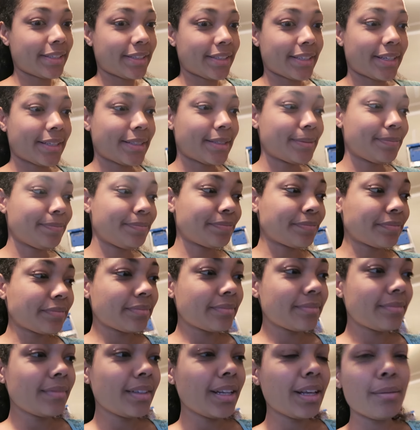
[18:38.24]
you said.
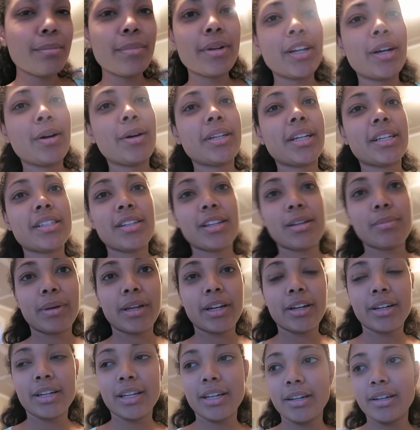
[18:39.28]
But no, it does look
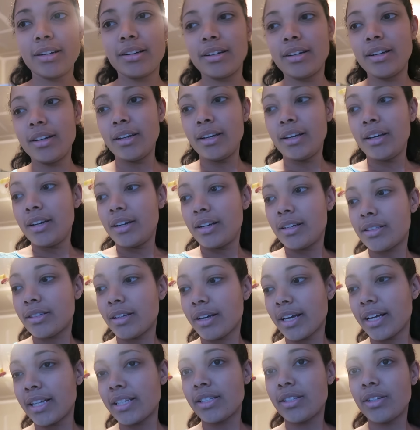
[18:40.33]
better in here.
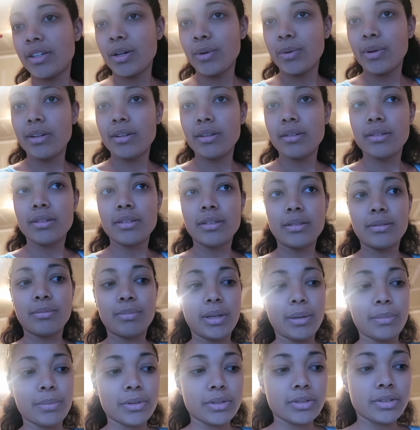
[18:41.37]
So I guess, you know, when
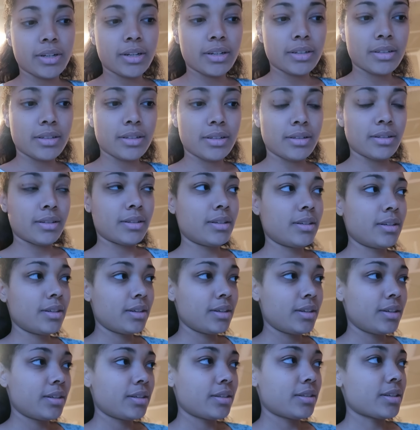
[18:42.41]
people start
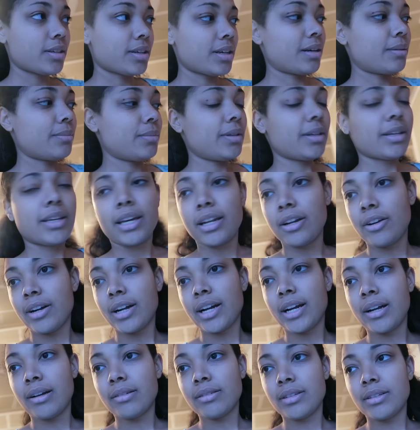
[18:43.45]
to come look at our
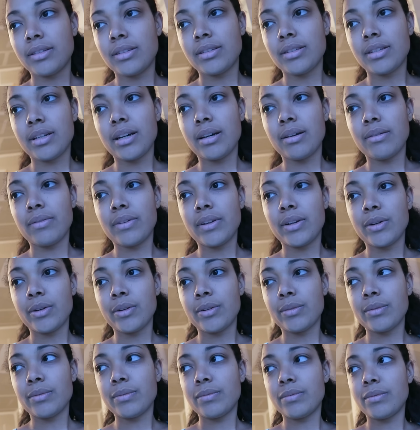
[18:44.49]
house and stuff,
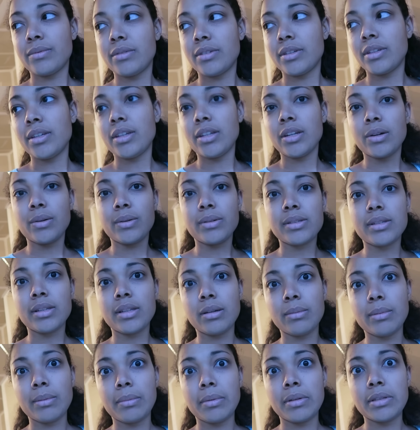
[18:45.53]
it'll, you know, it's a
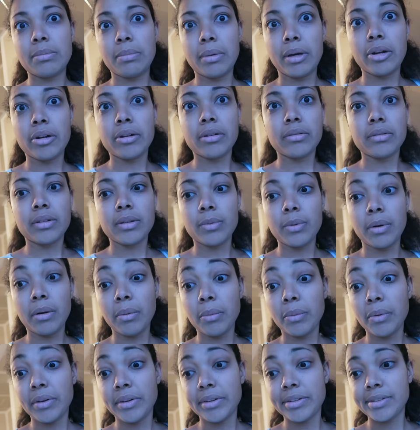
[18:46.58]
little bit, it's better than what
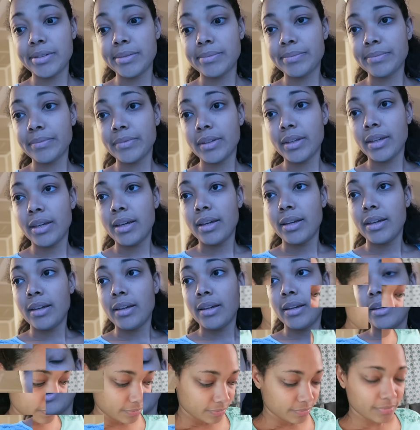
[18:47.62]
it was.
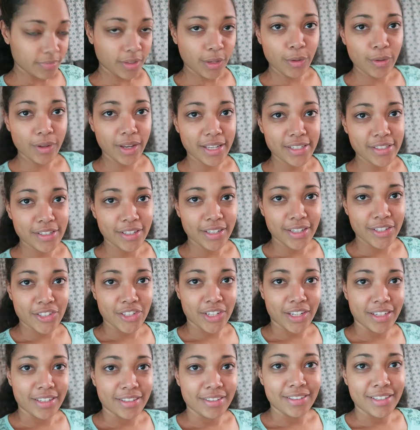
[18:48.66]
You guys, look at
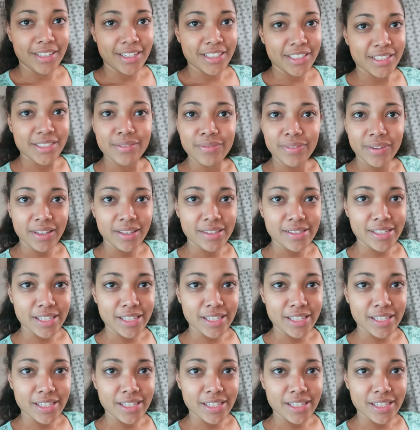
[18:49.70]
Jaden. He just fell